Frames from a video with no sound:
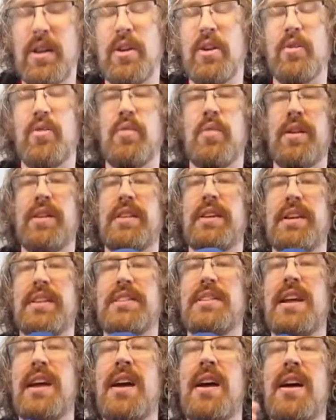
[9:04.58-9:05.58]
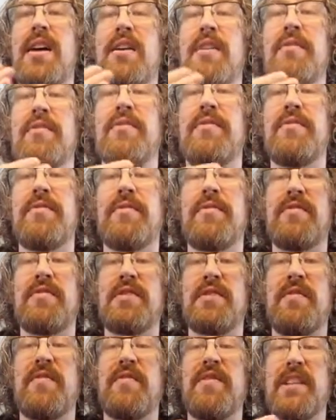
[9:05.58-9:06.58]
with its
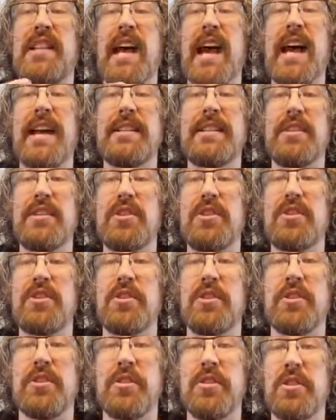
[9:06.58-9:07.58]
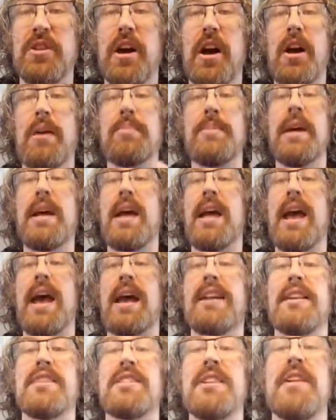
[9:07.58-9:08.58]
flat circle top
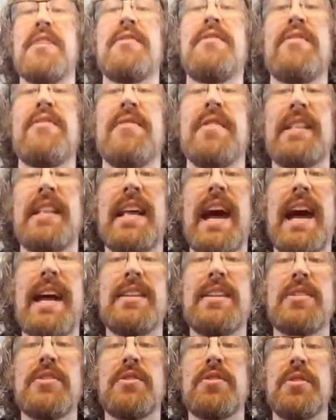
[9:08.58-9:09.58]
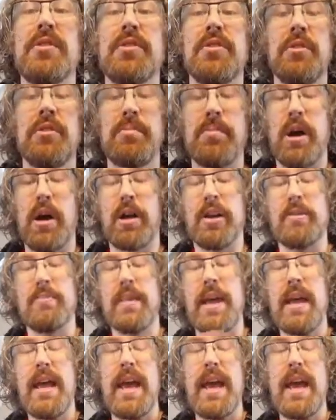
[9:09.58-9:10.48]
and its flat circle bottom